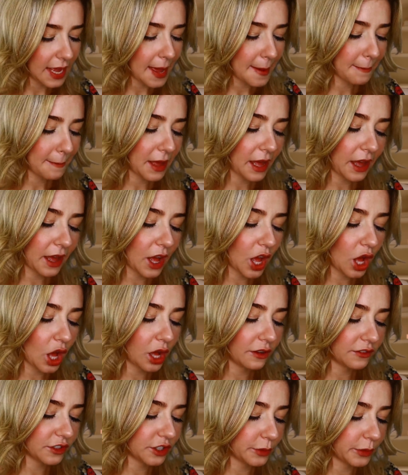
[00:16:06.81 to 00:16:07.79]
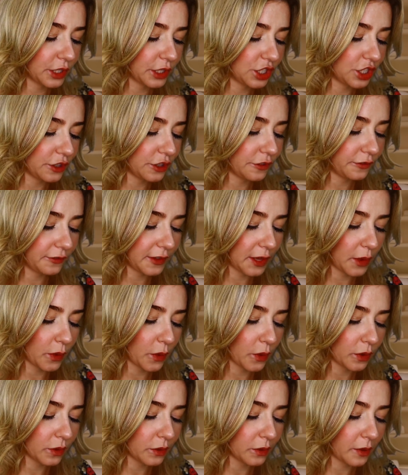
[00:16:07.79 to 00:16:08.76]
but afterwards you
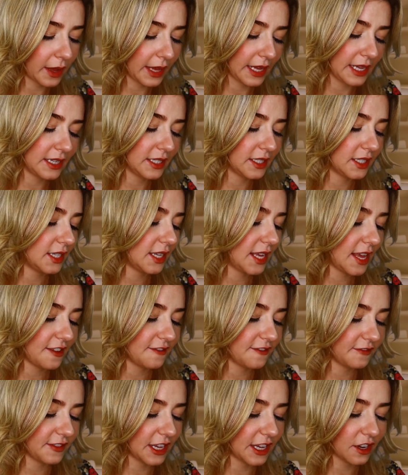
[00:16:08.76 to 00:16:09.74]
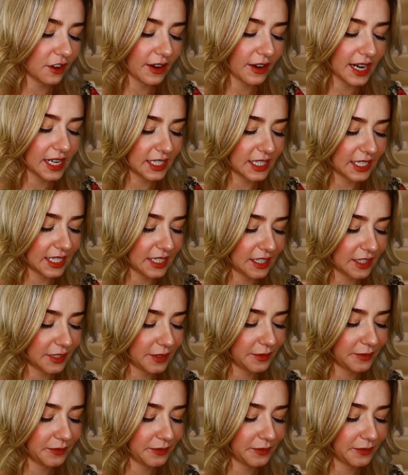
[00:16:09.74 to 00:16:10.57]
feel quite invigorated.